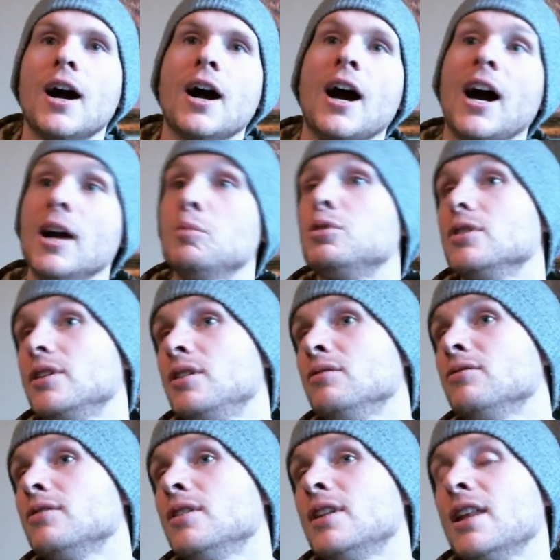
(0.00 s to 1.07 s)
I
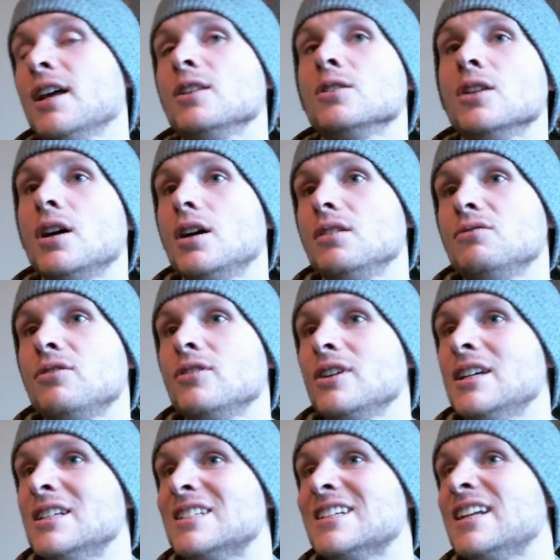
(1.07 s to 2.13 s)
believe that love
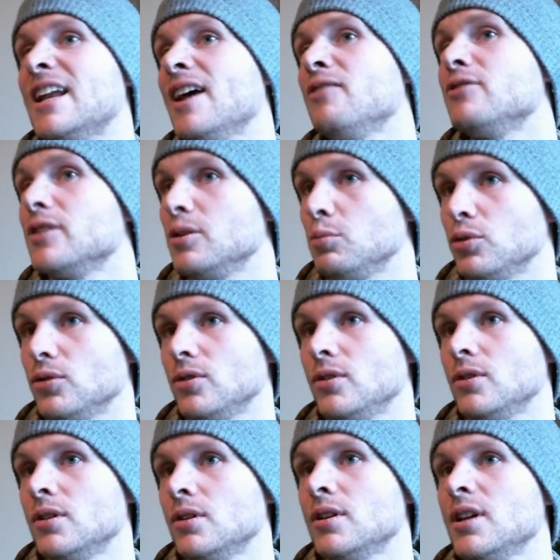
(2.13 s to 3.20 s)
is inevitable
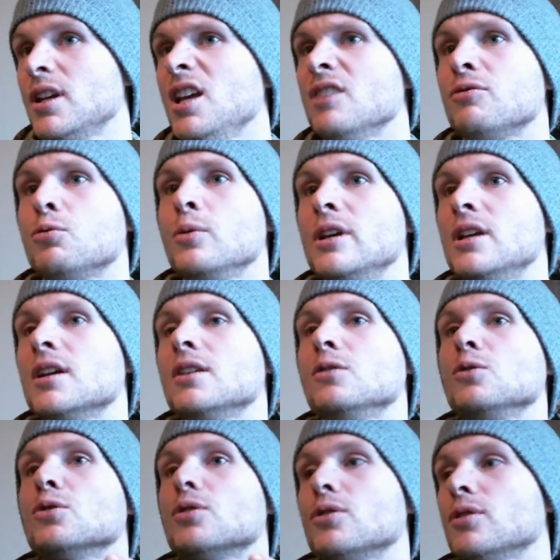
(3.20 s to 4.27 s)
if we can
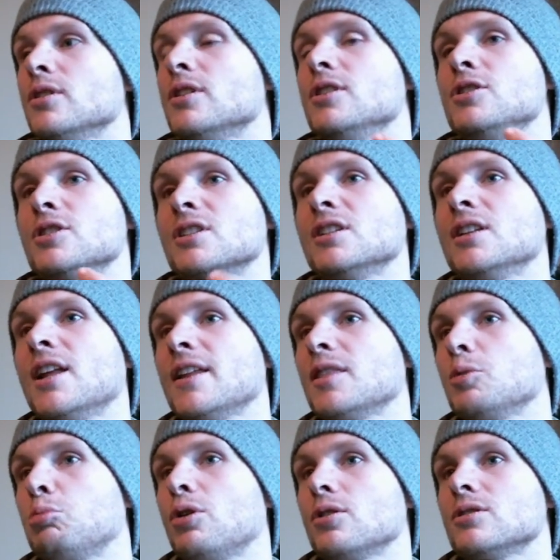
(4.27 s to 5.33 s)
learn to just let the
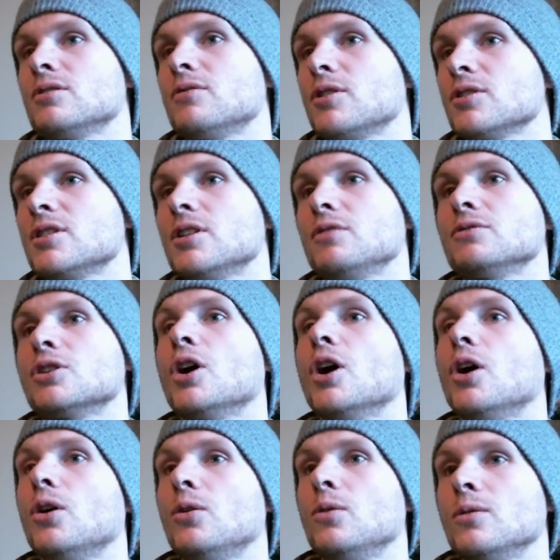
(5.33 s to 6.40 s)
parts of ourselves
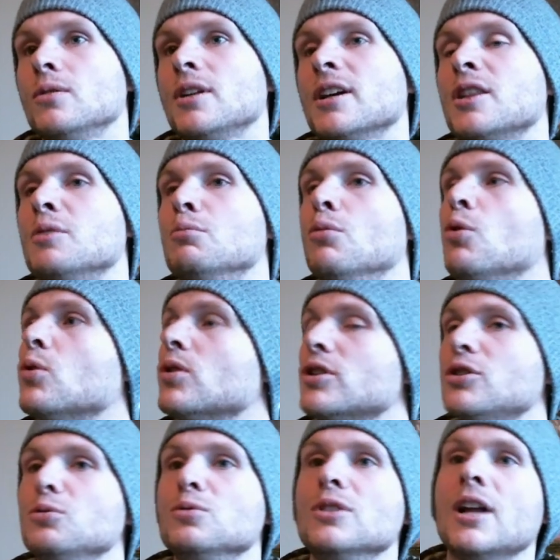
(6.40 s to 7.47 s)
go. Like, the more
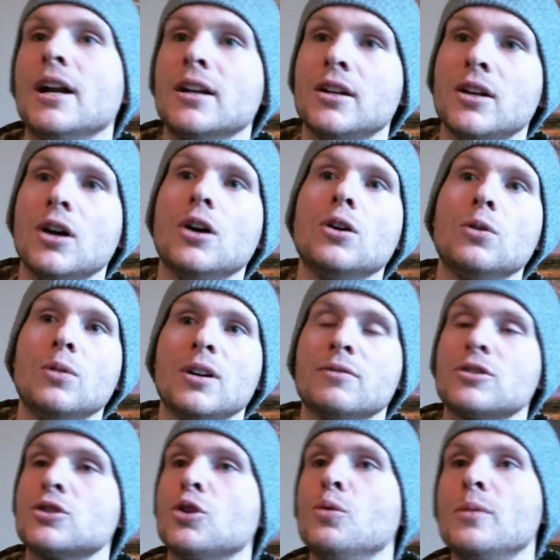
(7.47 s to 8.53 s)
you let go of
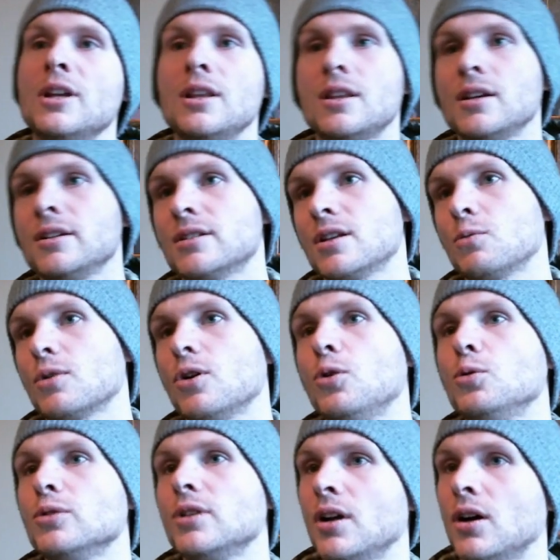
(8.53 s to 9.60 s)
so many things that we're
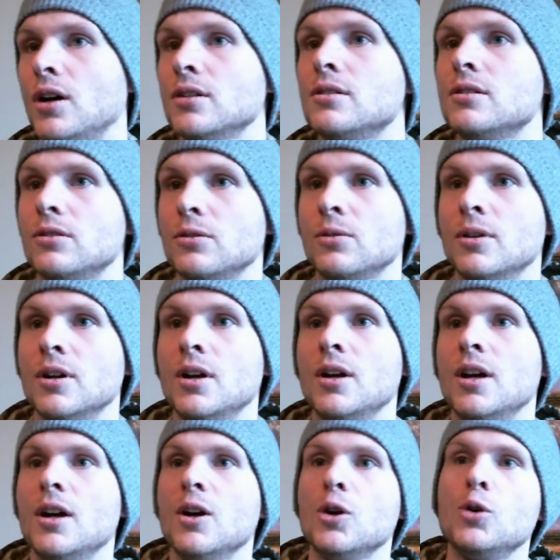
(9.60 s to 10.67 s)
holding on to,
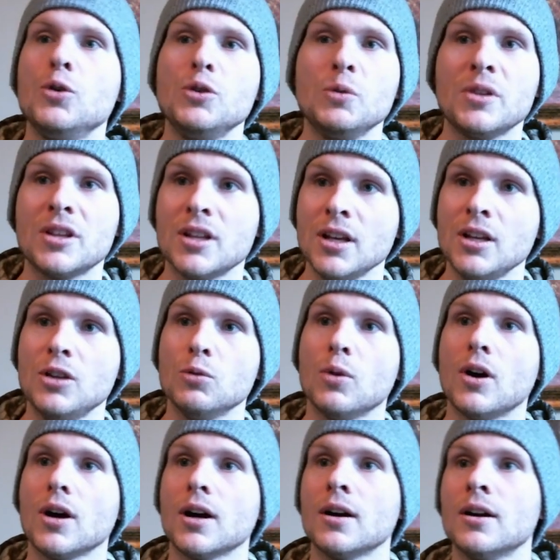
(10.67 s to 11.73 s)
who you think you
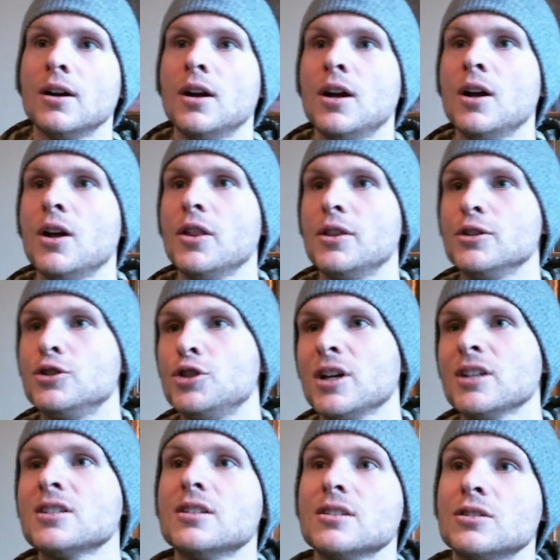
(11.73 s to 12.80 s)
are, the
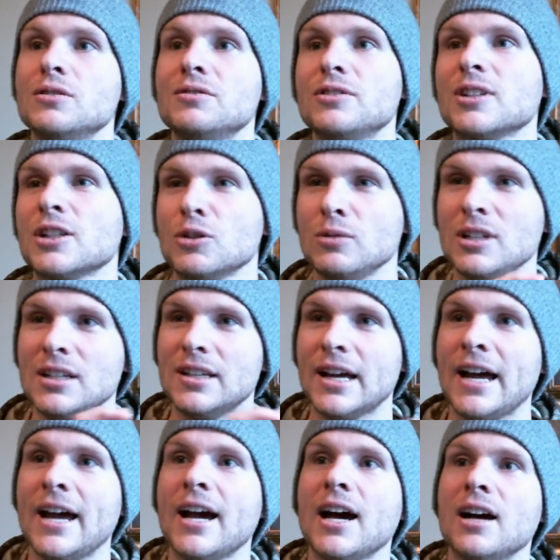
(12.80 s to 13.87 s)
justice you feel like you need to
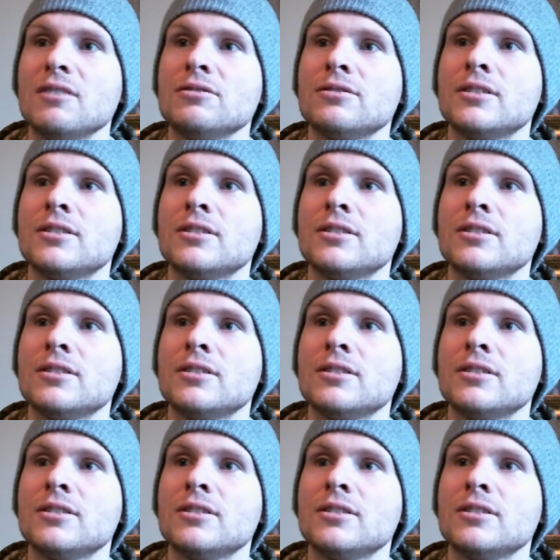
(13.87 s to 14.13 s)
have,